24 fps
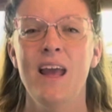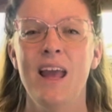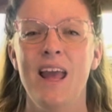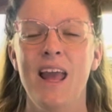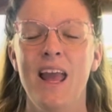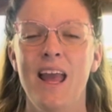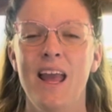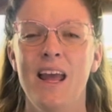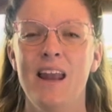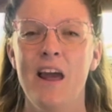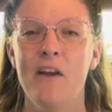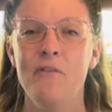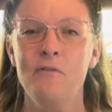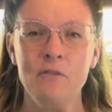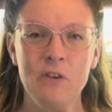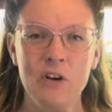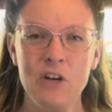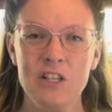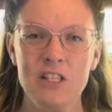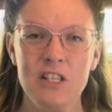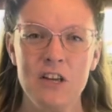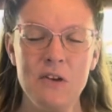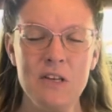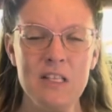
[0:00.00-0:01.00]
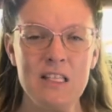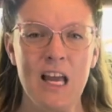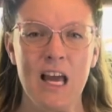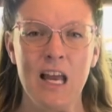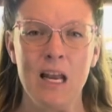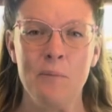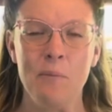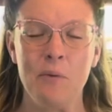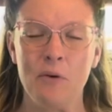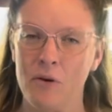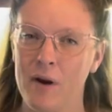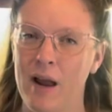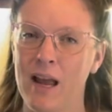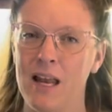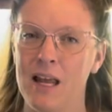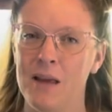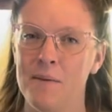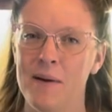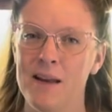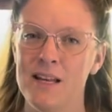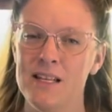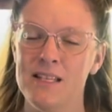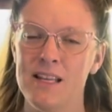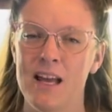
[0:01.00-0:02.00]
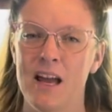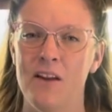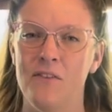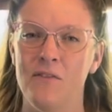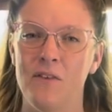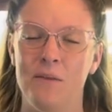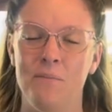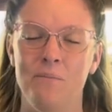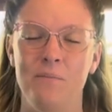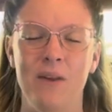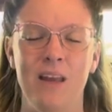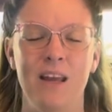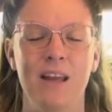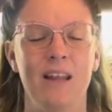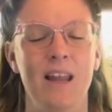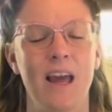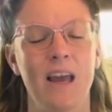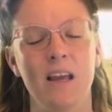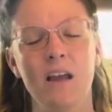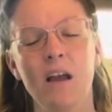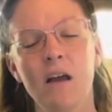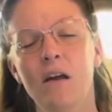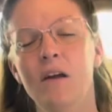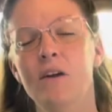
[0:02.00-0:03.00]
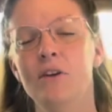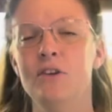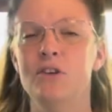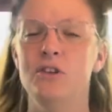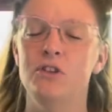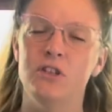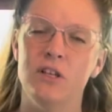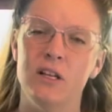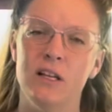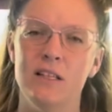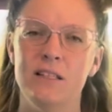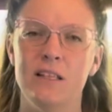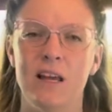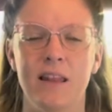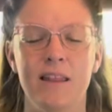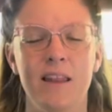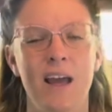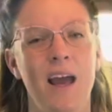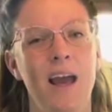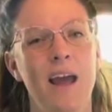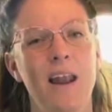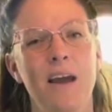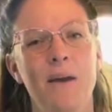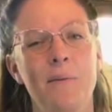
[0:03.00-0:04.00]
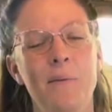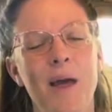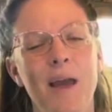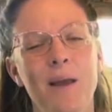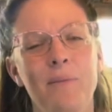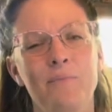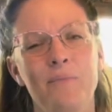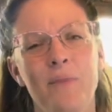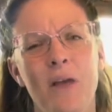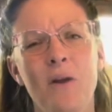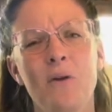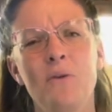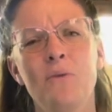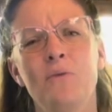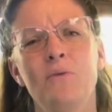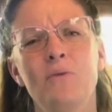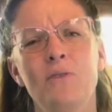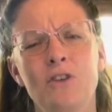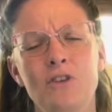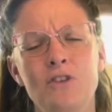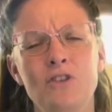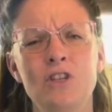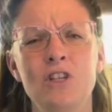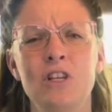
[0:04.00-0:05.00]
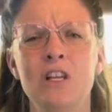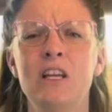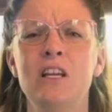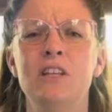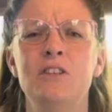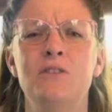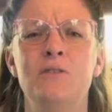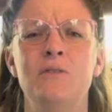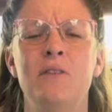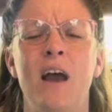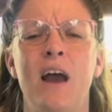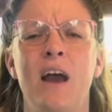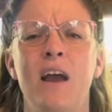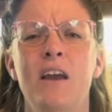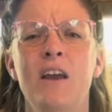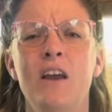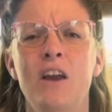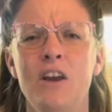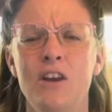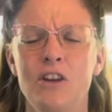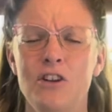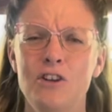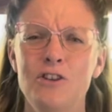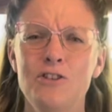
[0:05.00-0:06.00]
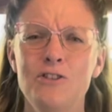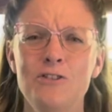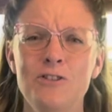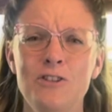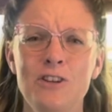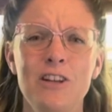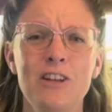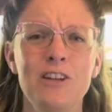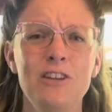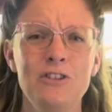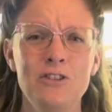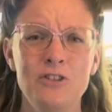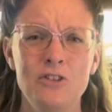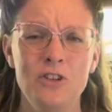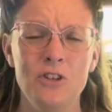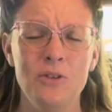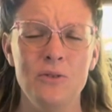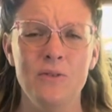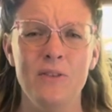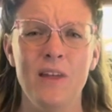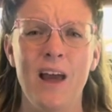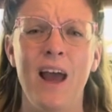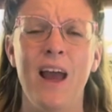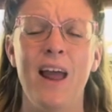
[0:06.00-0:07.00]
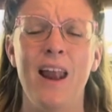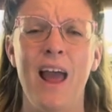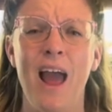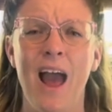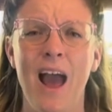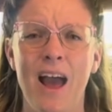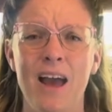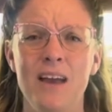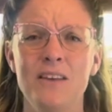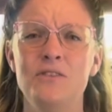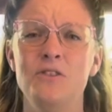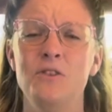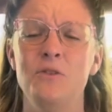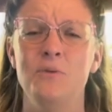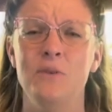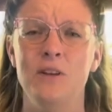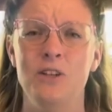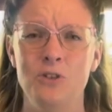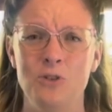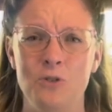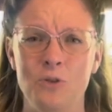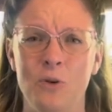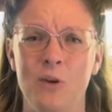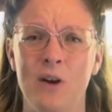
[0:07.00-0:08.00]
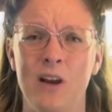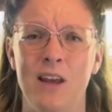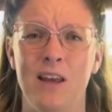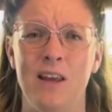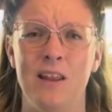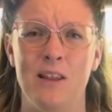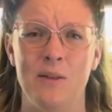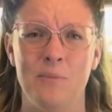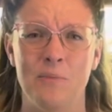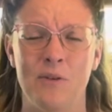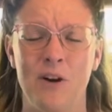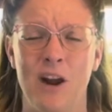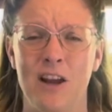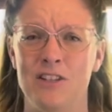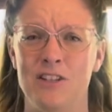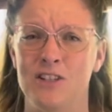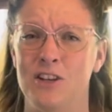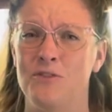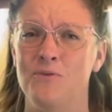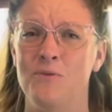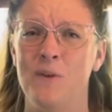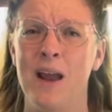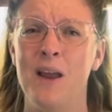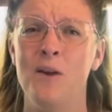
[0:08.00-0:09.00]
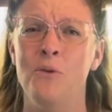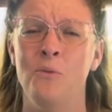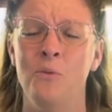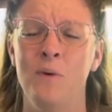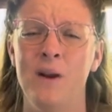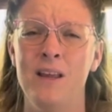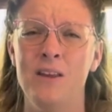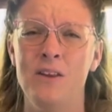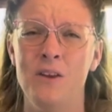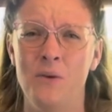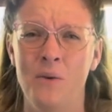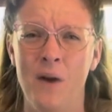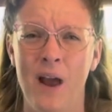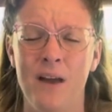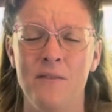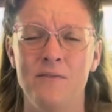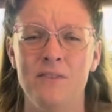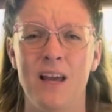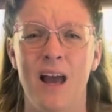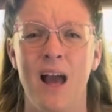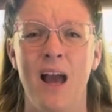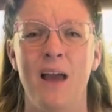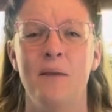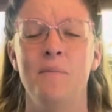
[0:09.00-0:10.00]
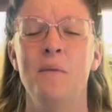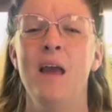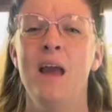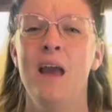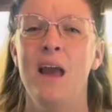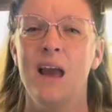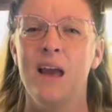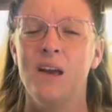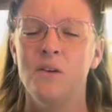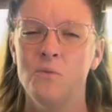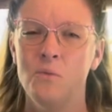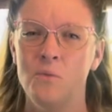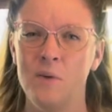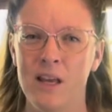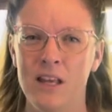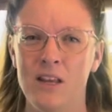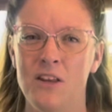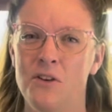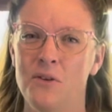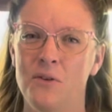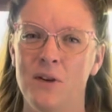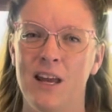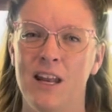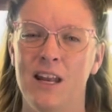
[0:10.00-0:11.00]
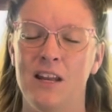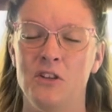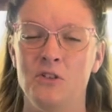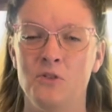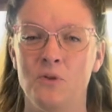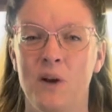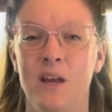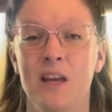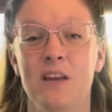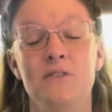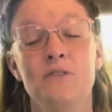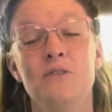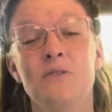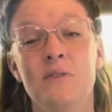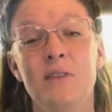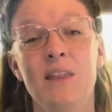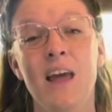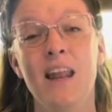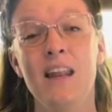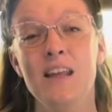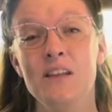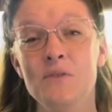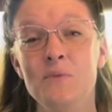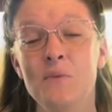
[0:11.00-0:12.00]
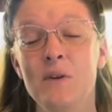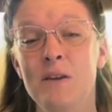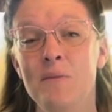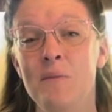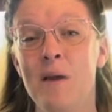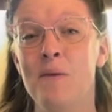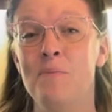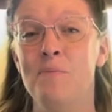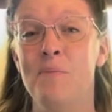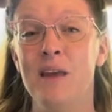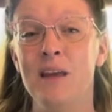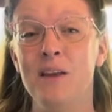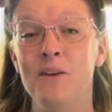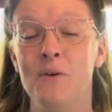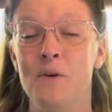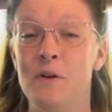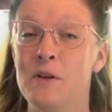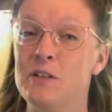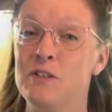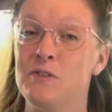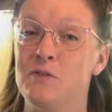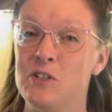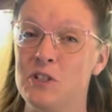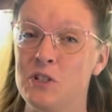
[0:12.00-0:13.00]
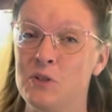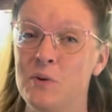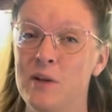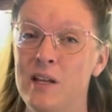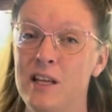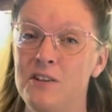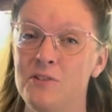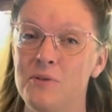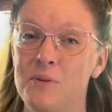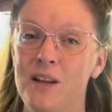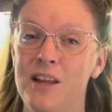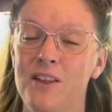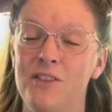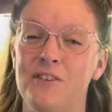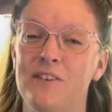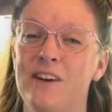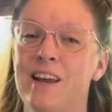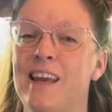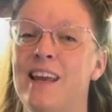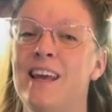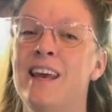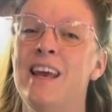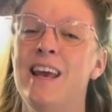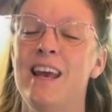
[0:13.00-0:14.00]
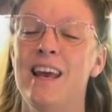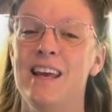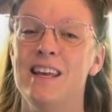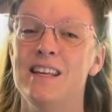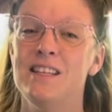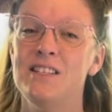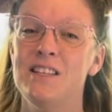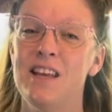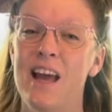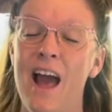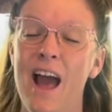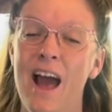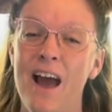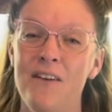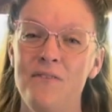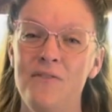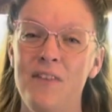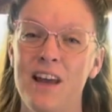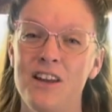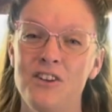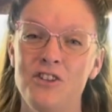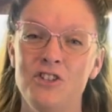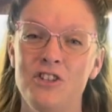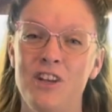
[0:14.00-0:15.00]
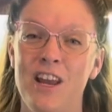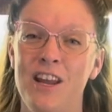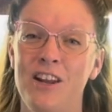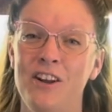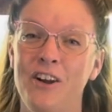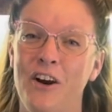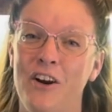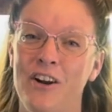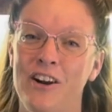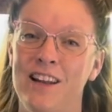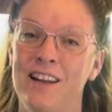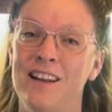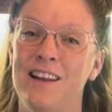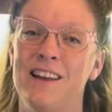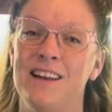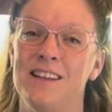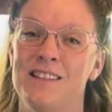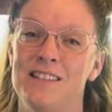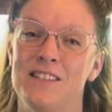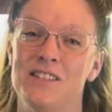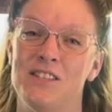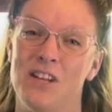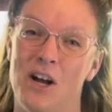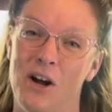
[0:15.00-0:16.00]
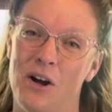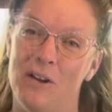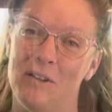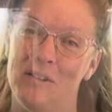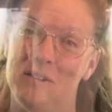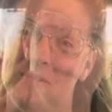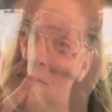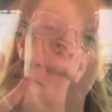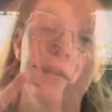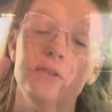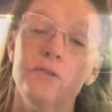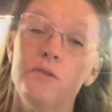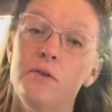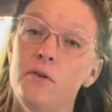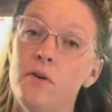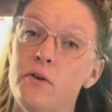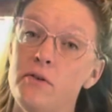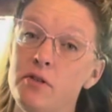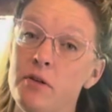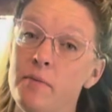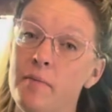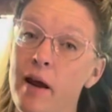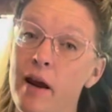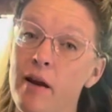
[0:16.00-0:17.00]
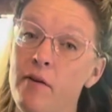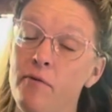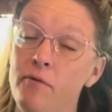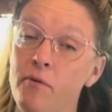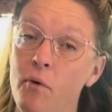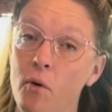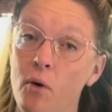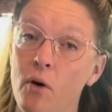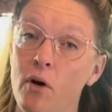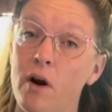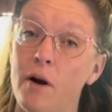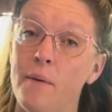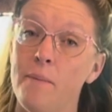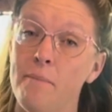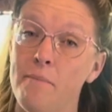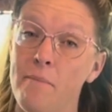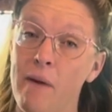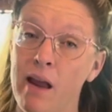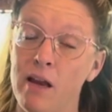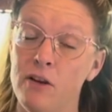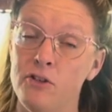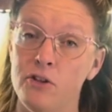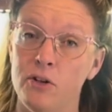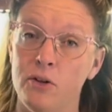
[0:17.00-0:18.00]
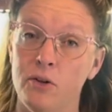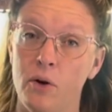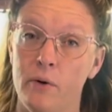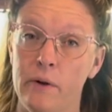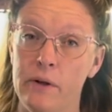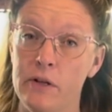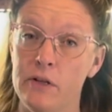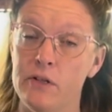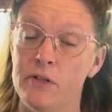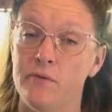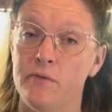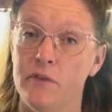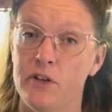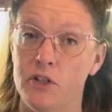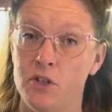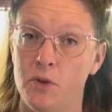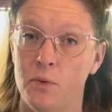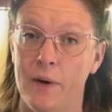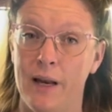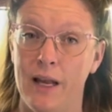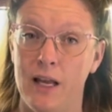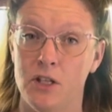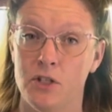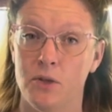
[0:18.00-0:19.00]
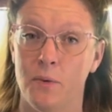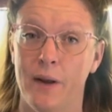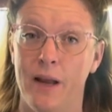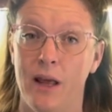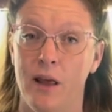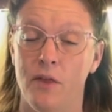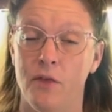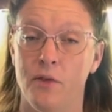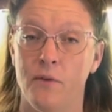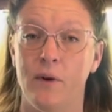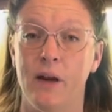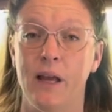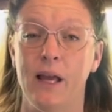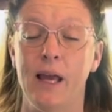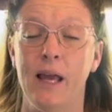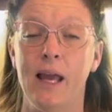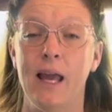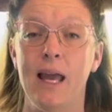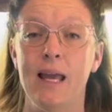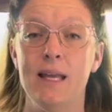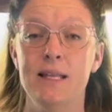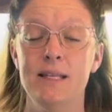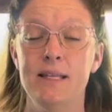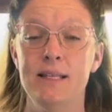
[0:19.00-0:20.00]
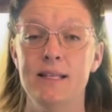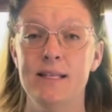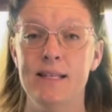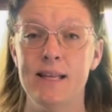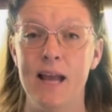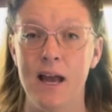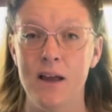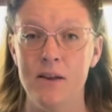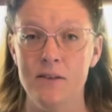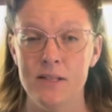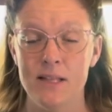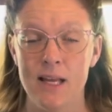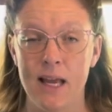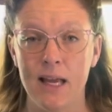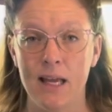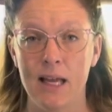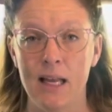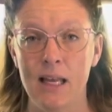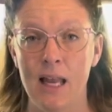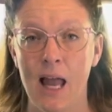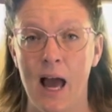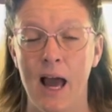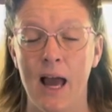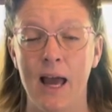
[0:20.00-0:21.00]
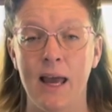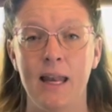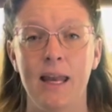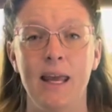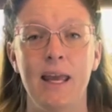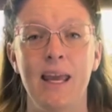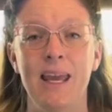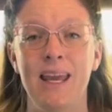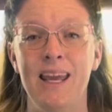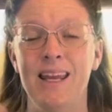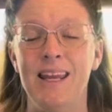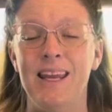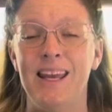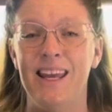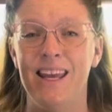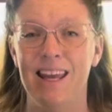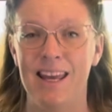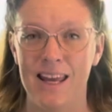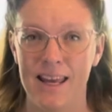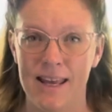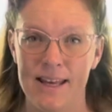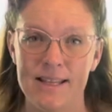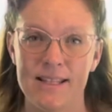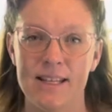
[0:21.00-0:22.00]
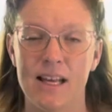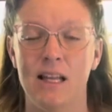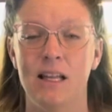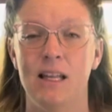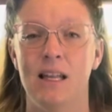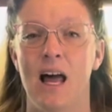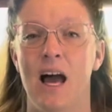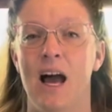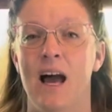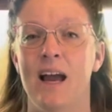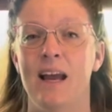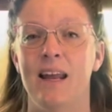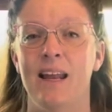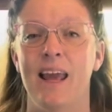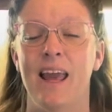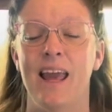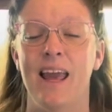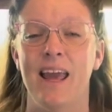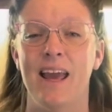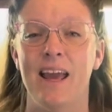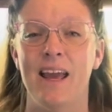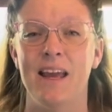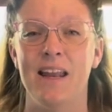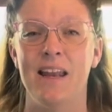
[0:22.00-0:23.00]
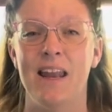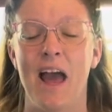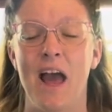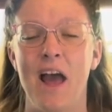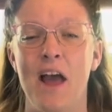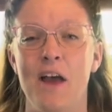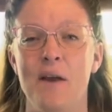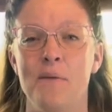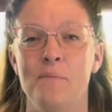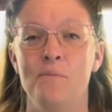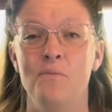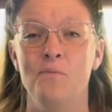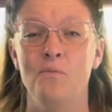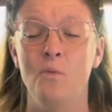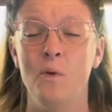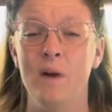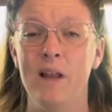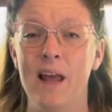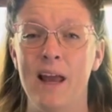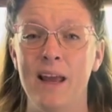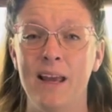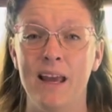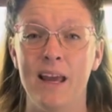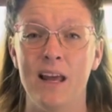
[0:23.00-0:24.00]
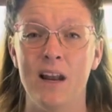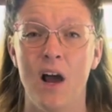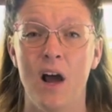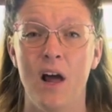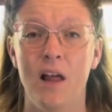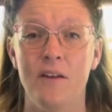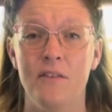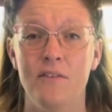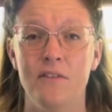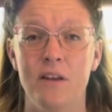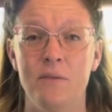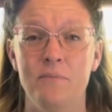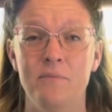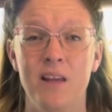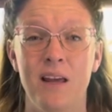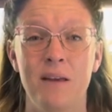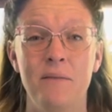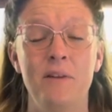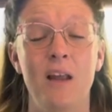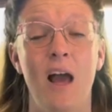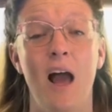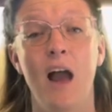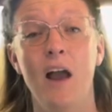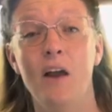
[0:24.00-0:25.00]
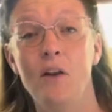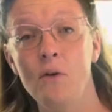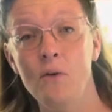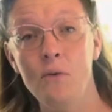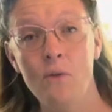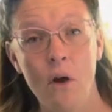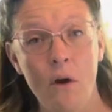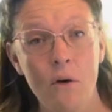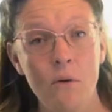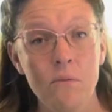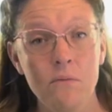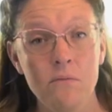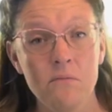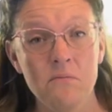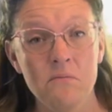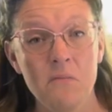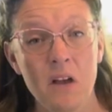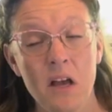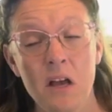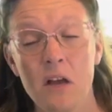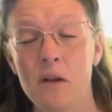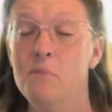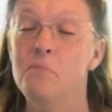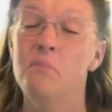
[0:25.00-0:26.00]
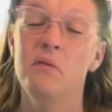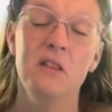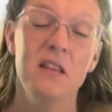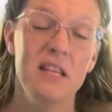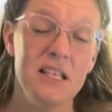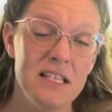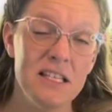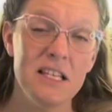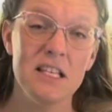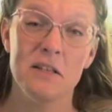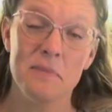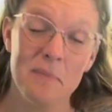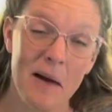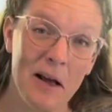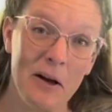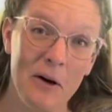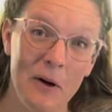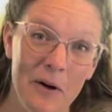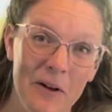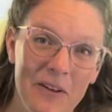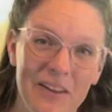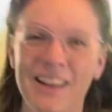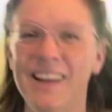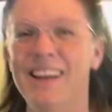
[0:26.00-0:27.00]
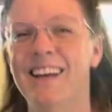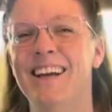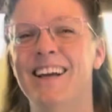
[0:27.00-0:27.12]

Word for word: And at first I was kind of berating myself and being like, oh, you should have done that. And I'm like, no, you shouldn't do that. You should do that as you enjoy the project, right? When you have time and when you can enjoy it. So that is one of my big goals for 2023, is to have that shade garden installed. Okay, so those are my 4 major goals for 2023. It sounds like a lot. It is a lot. And will I get all of them done? I don't know. But this is my goal.